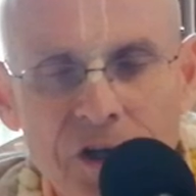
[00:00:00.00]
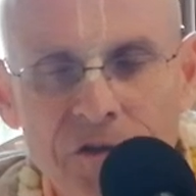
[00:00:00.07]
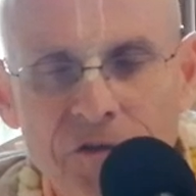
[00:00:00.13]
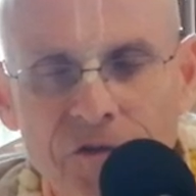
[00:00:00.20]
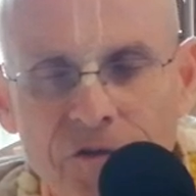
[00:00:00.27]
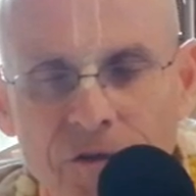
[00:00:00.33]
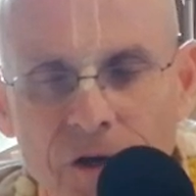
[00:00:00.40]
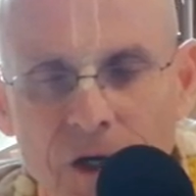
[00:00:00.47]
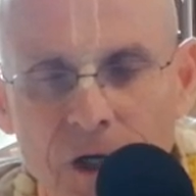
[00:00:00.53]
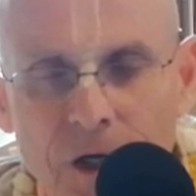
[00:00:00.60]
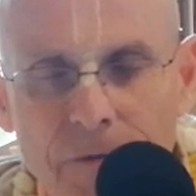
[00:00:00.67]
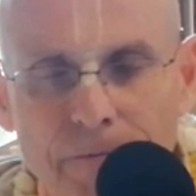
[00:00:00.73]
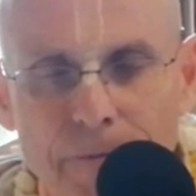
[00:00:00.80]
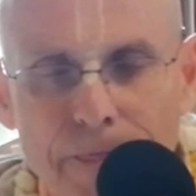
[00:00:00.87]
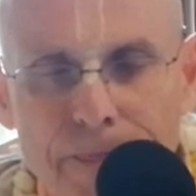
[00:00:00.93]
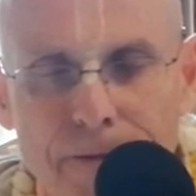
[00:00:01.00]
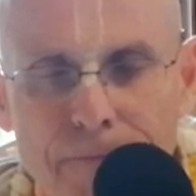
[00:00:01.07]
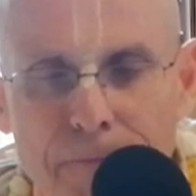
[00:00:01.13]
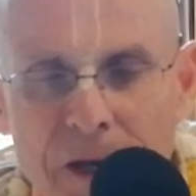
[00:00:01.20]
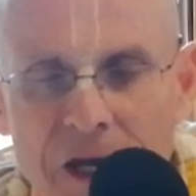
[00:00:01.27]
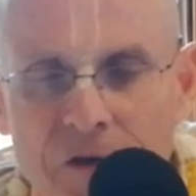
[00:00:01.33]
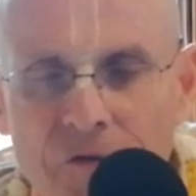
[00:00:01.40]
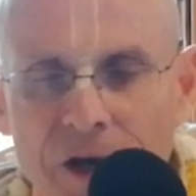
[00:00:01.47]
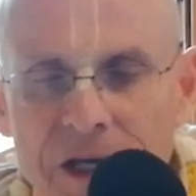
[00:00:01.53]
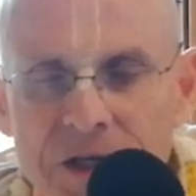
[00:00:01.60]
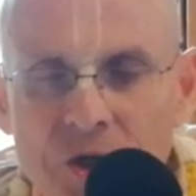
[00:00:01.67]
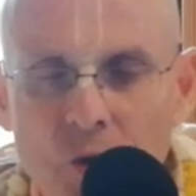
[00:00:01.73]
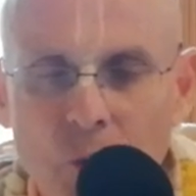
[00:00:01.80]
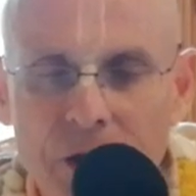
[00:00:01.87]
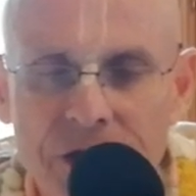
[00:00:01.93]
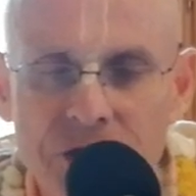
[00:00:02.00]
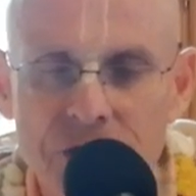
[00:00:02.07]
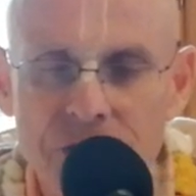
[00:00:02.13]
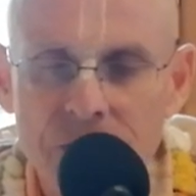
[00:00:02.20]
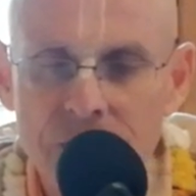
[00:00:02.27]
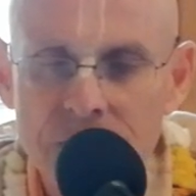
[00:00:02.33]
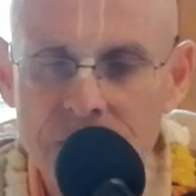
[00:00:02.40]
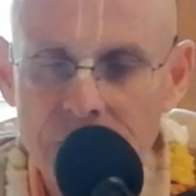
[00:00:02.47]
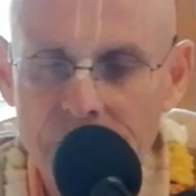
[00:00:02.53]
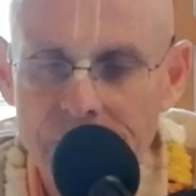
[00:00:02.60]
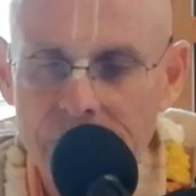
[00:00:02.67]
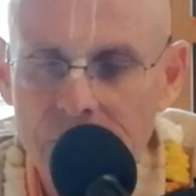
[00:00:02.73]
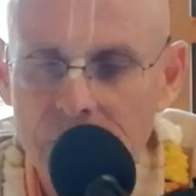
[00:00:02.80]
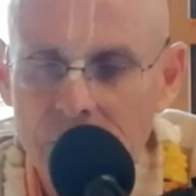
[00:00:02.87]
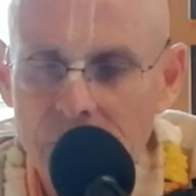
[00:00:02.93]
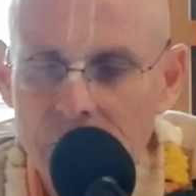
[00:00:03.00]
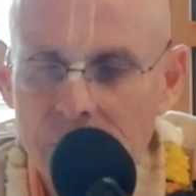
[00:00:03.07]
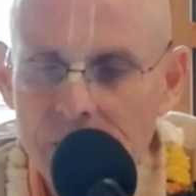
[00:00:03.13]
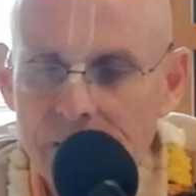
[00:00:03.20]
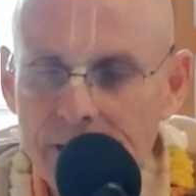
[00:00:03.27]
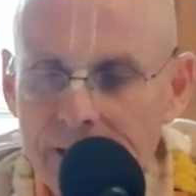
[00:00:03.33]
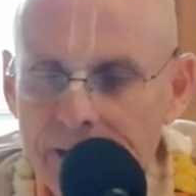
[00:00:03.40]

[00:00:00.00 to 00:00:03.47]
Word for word: which uh, may raise questions like